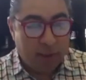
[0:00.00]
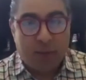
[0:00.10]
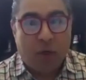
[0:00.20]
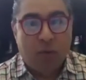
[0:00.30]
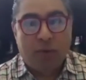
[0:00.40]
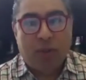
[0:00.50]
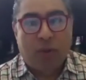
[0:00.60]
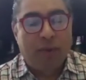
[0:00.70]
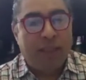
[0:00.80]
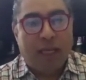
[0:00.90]
So
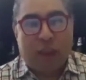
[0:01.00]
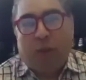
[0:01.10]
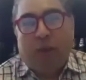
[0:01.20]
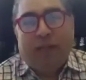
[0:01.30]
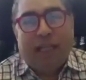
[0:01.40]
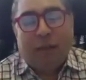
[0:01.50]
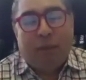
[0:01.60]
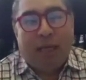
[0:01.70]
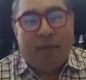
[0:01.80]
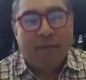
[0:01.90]
the experience
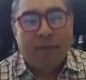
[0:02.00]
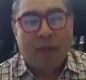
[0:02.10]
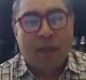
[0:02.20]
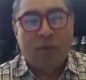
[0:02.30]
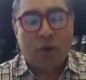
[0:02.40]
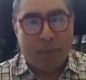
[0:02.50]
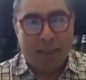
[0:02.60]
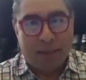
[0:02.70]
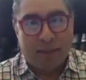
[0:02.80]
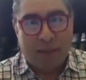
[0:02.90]
has been
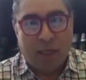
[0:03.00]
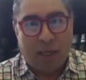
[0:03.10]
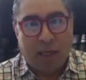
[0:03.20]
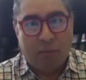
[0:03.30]
tremendous.